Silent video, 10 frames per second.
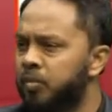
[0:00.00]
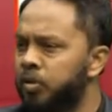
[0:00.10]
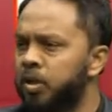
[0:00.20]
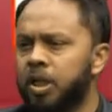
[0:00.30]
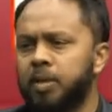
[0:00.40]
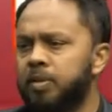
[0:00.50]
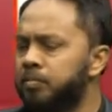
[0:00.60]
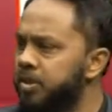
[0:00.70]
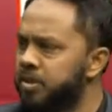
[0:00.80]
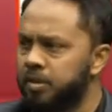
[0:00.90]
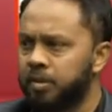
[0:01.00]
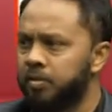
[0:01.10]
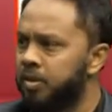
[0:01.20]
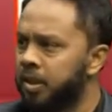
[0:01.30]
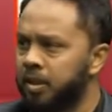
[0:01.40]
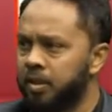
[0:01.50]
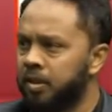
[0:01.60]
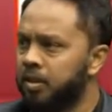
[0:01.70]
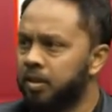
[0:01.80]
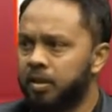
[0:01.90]
We're yeah. going to keep them busy on the day.
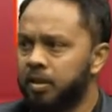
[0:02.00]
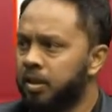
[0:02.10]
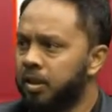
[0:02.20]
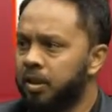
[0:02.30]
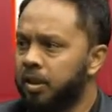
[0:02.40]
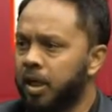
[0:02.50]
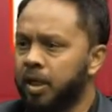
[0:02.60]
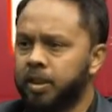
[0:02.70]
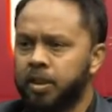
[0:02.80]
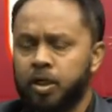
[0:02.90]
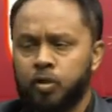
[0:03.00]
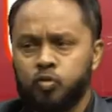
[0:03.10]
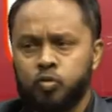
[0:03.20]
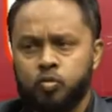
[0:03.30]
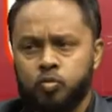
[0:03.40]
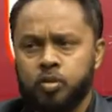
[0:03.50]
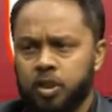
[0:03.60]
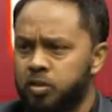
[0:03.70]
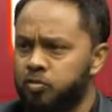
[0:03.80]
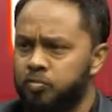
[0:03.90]
100%. Either they're going to do good,
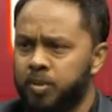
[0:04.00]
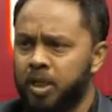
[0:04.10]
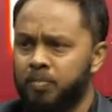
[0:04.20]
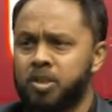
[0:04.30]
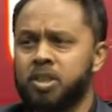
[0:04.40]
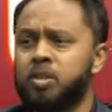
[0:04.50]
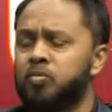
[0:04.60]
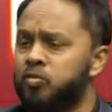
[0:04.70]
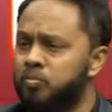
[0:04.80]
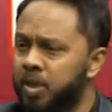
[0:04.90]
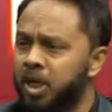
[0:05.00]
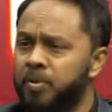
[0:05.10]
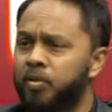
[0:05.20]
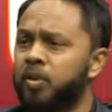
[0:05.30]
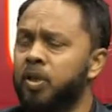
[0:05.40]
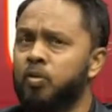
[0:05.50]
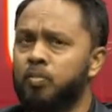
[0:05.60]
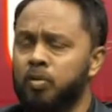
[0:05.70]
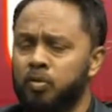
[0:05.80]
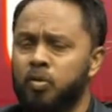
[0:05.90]
they're going to do bad. Mostly they will do bad because they got
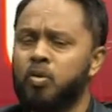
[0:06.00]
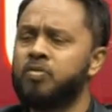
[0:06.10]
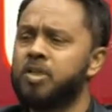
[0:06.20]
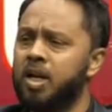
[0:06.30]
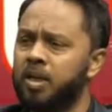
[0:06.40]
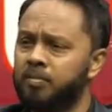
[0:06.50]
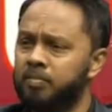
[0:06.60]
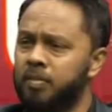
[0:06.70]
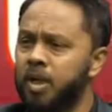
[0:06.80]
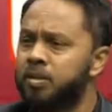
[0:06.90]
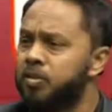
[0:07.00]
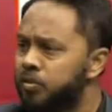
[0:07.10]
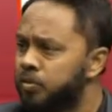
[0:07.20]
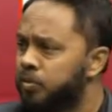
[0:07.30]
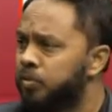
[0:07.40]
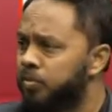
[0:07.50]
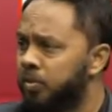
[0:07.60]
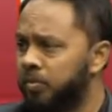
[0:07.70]
a lot of time. Nothing to do, bro.